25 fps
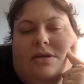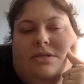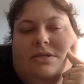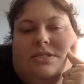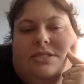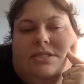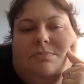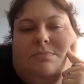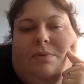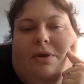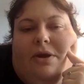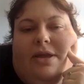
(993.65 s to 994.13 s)
To
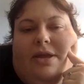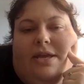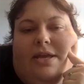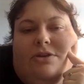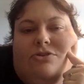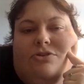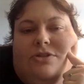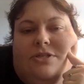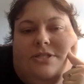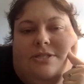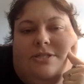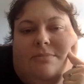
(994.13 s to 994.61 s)
spark
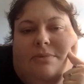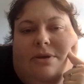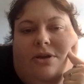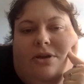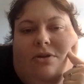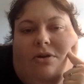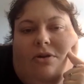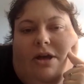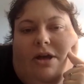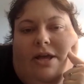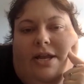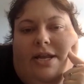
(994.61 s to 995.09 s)
interest among
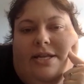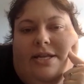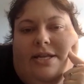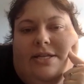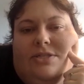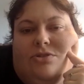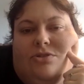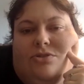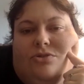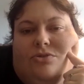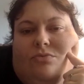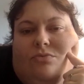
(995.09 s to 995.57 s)
your
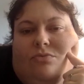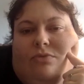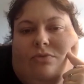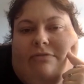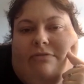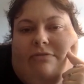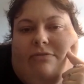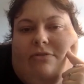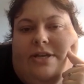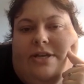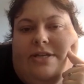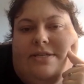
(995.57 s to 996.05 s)
audience,
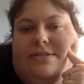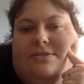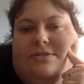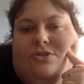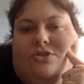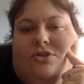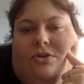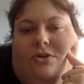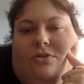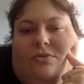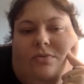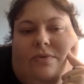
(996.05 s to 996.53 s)
referees and
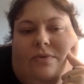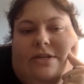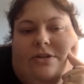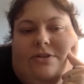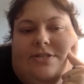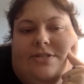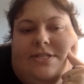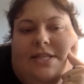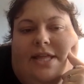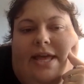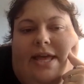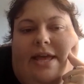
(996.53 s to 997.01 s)
journal readers
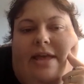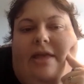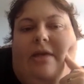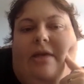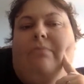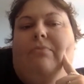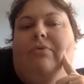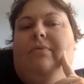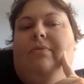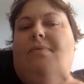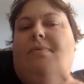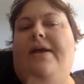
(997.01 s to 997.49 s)
alike,
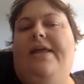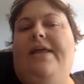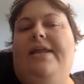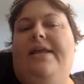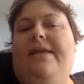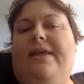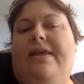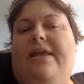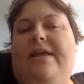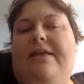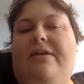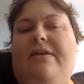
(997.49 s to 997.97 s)
provide
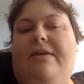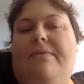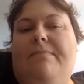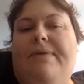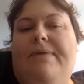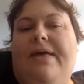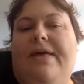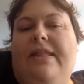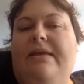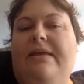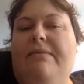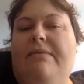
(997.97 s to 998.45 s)
a
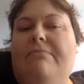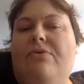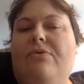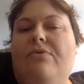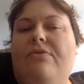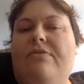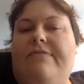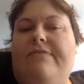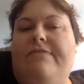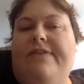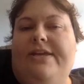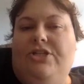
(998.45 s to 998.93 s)
compelling
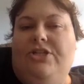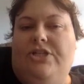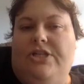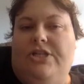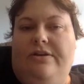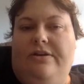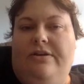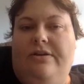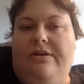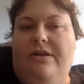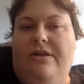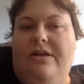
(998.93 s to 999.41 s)

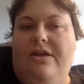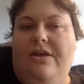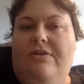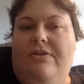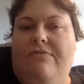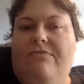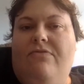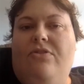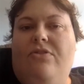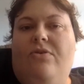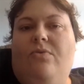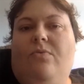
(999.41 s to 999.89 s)
motivation
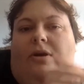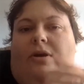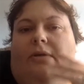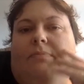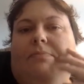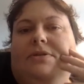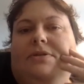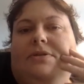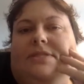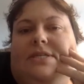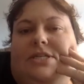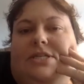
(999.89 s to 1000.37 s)
for the work
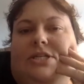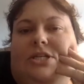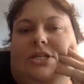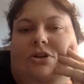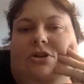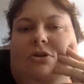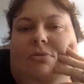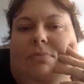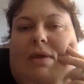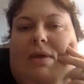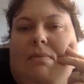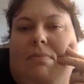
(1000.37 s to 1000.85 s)
presented in
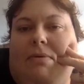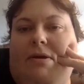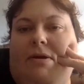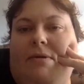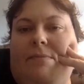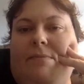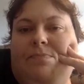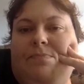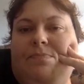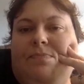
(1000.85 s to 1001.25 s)
your paper.